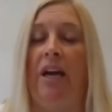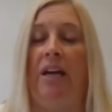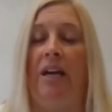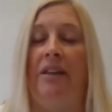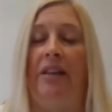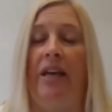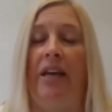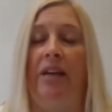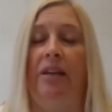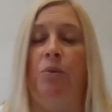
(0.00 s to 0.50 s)

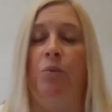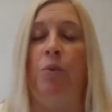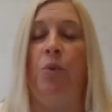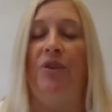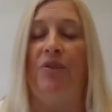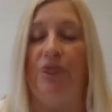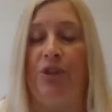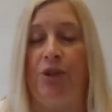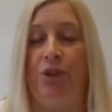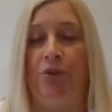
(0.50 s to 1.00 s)
and then
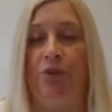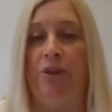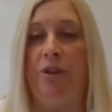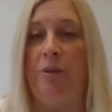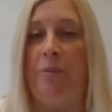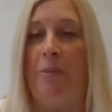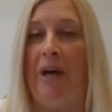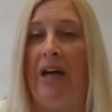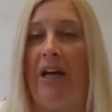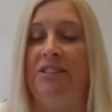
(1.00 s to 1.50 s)
we return the
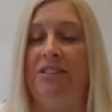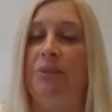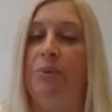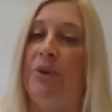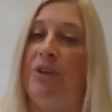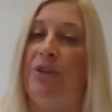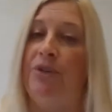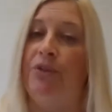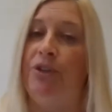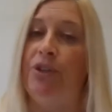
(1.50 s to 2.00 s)
deposit
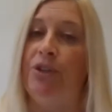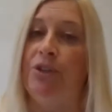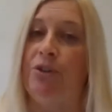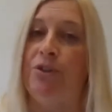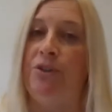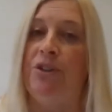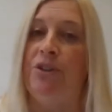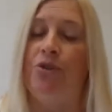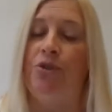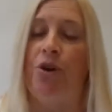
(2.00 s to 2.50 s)
when you
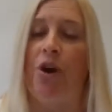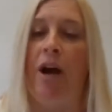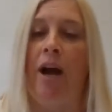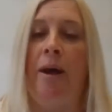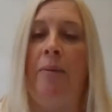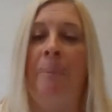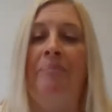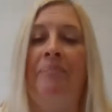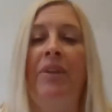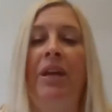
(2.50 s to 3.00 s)
return the
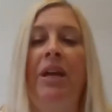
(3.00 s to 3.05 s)
trap,